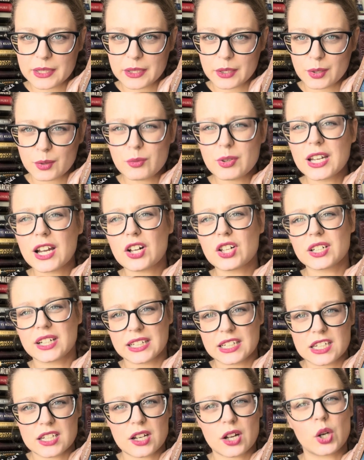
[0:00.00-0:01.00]
we
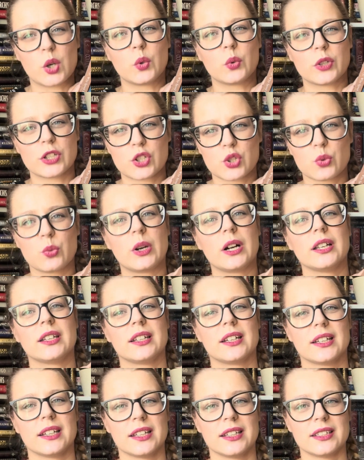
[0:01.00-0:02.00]
already know which one
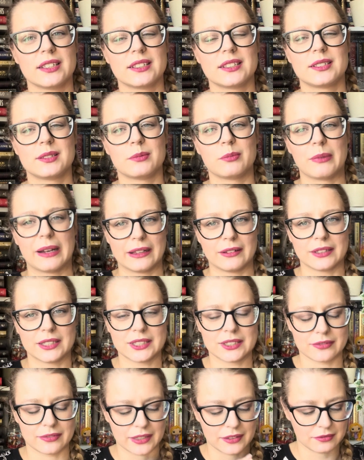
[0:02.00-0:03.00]
is my
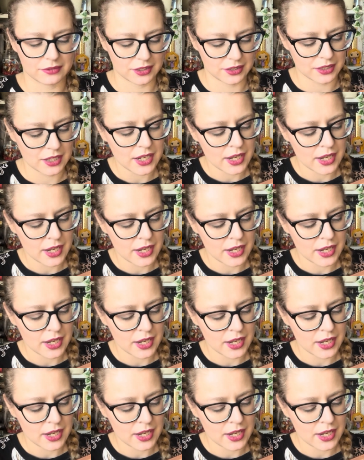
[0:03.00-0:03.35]
least favorite.